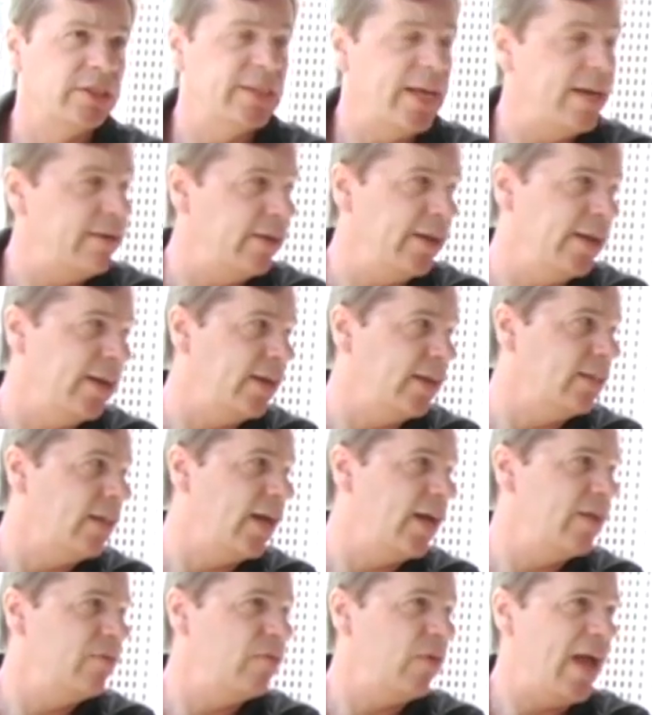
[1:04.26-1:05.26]
Saturday Night
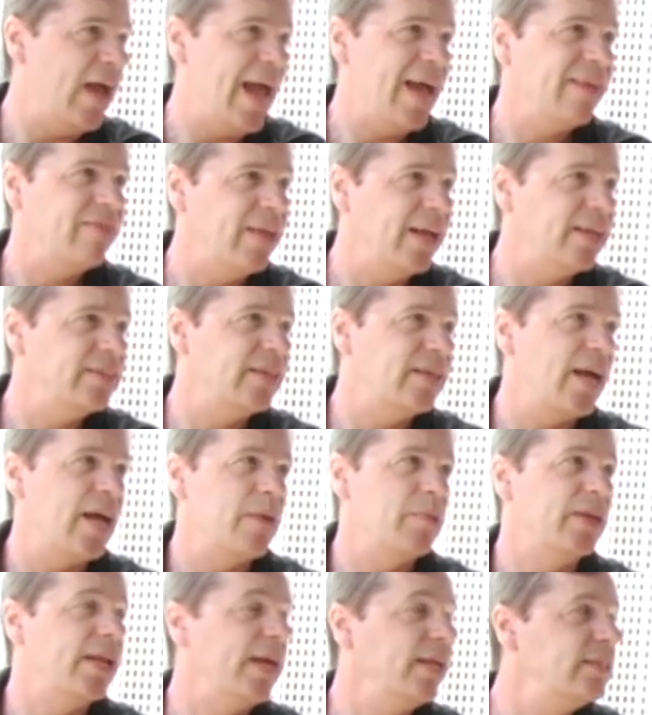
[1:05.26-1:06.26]
Live at that
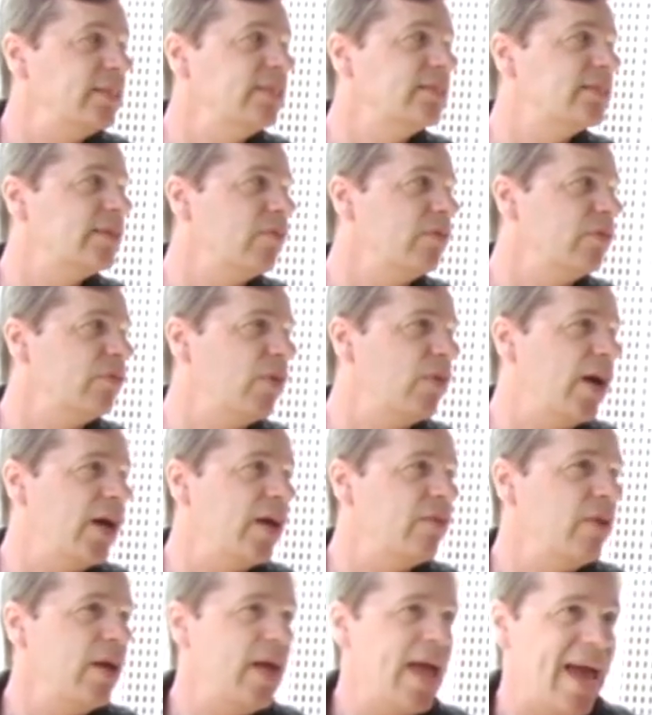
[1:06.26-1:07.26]
time in
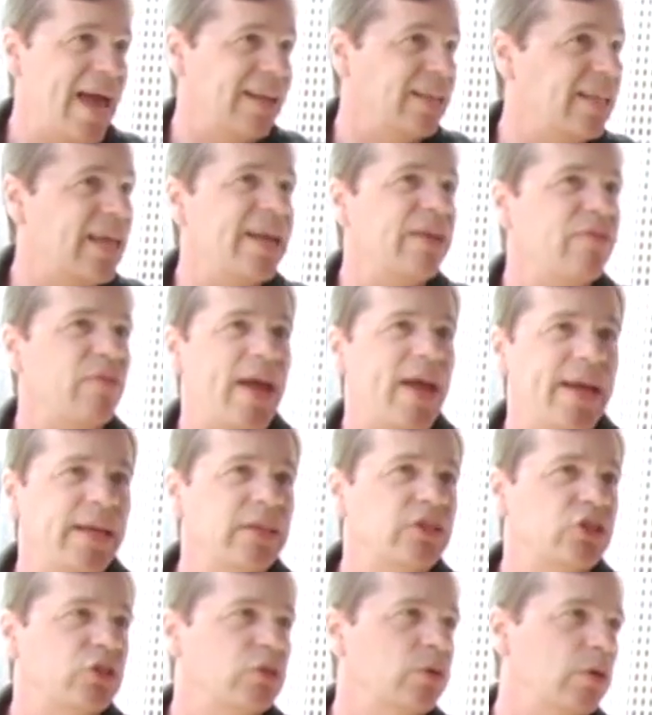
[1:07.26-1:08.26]
1975 had a lot of
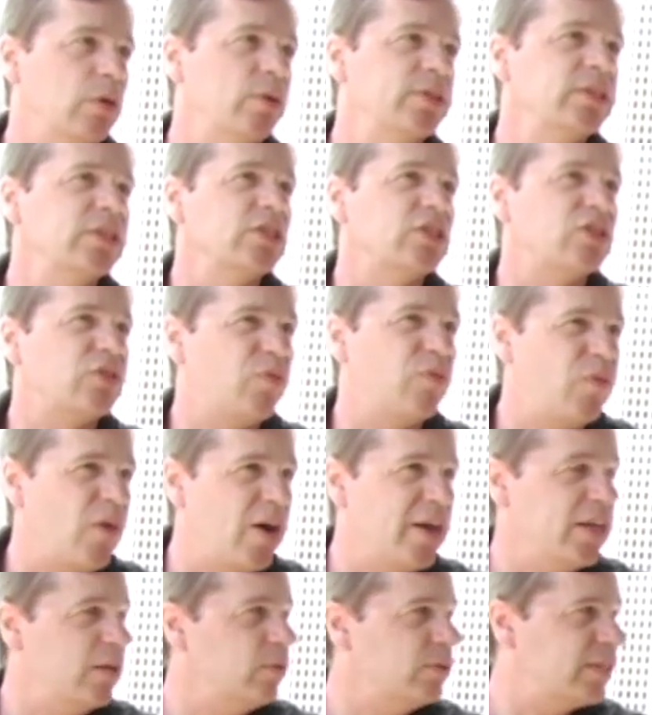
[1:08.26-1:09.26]
edge to it. It wasn't just
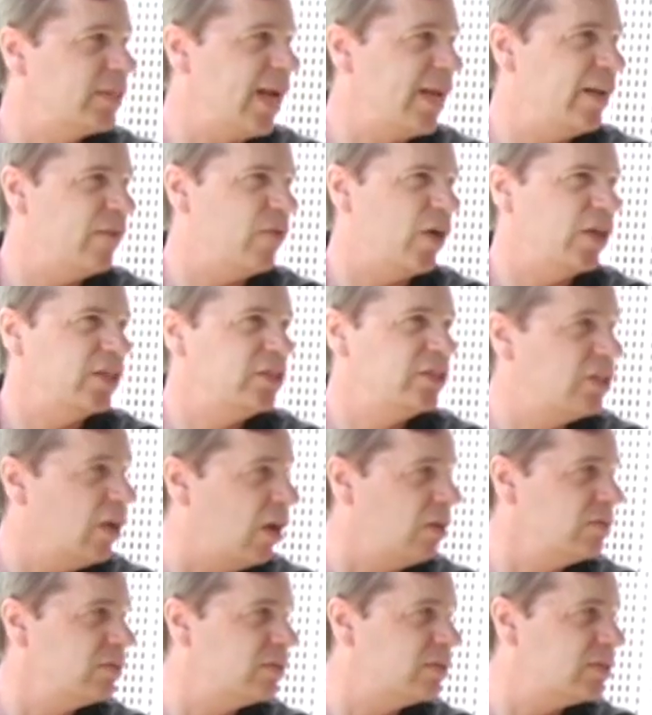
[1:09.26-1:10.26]
funny, it was kind of
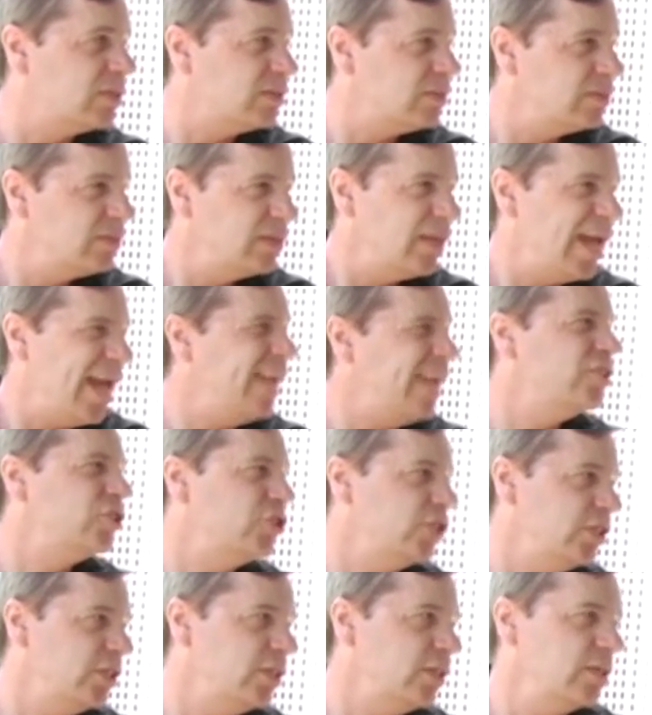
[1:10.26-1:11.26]
adult,
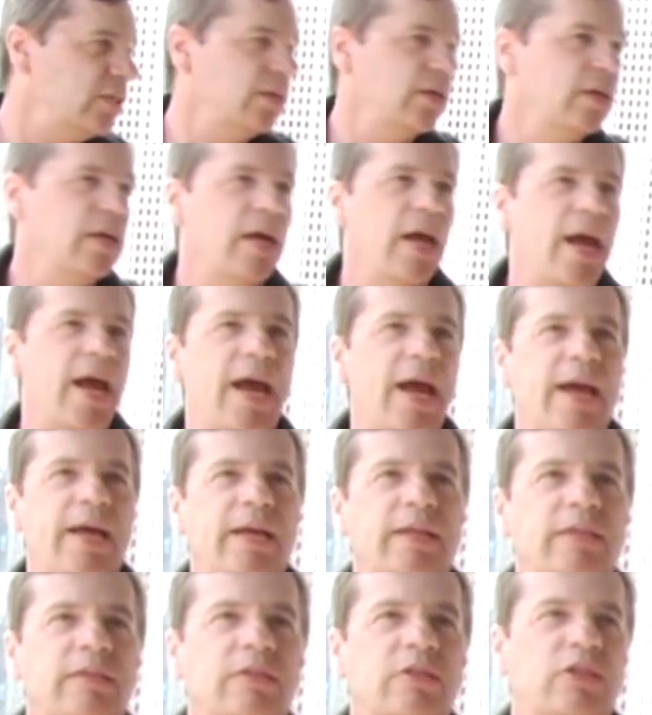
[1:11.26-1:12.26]
edgy.
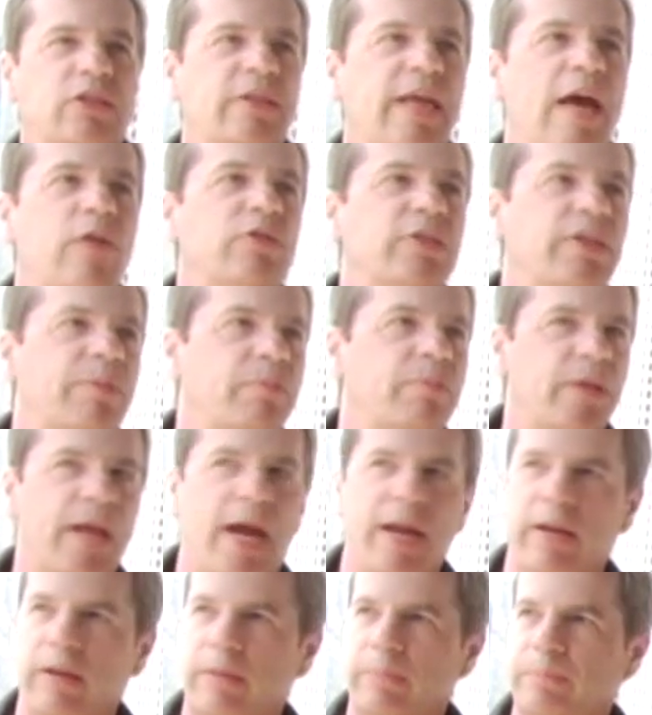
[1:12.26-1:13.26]
And that was
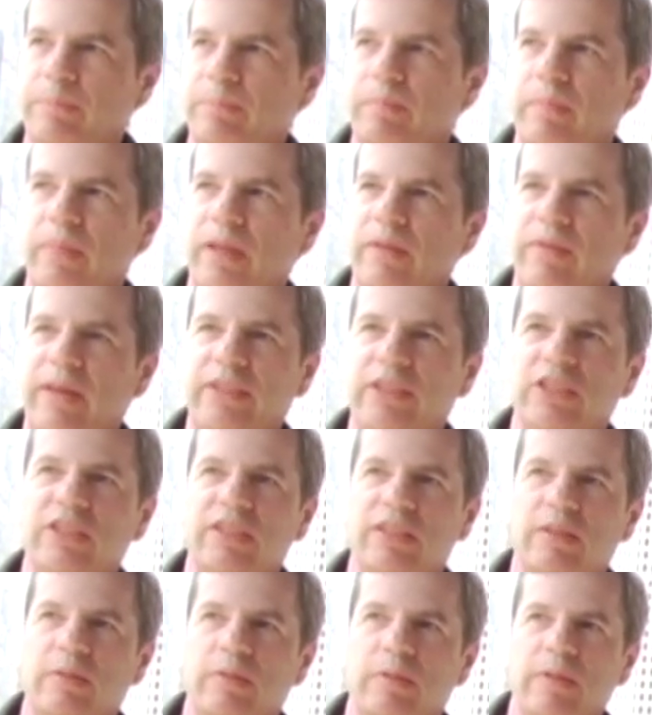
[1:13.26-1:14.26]
kind of, that
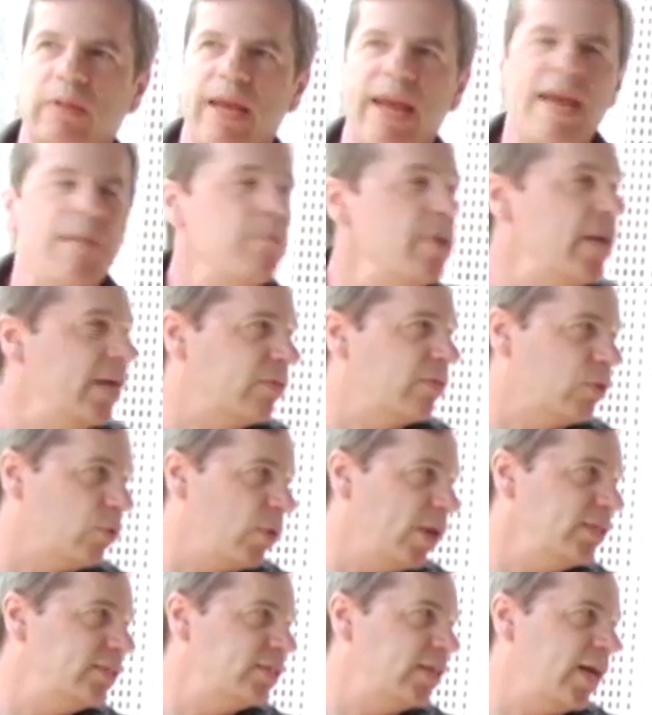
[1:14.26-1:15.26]
just hit me at the
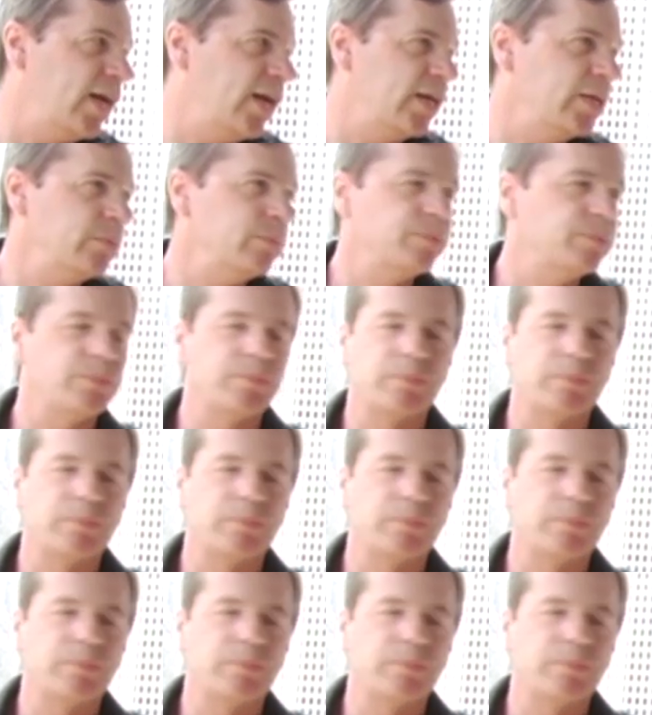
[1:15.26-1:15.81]
right time.